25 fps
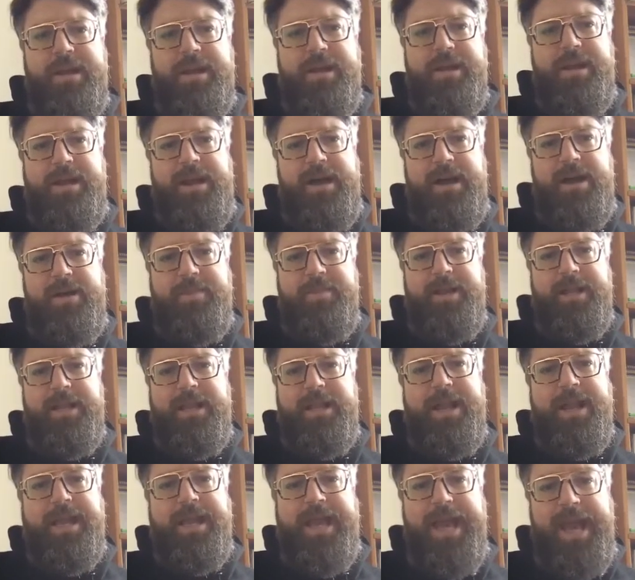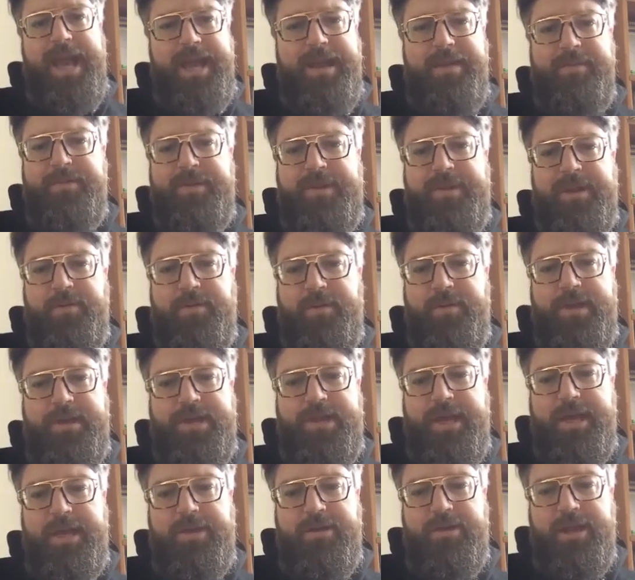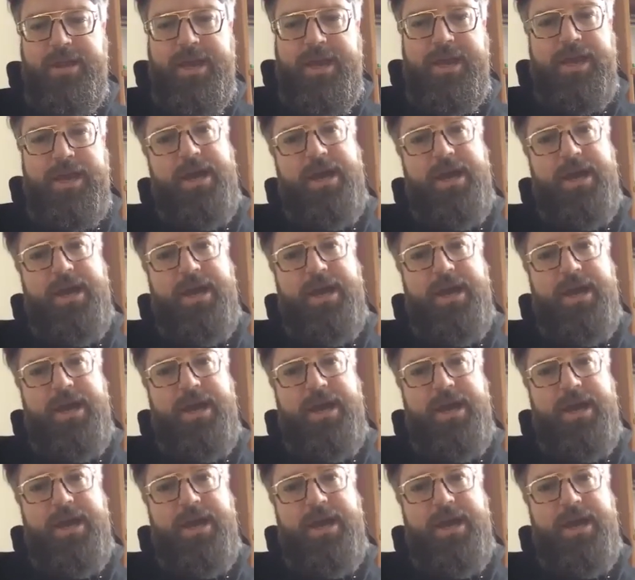and a lot of games that we think are like,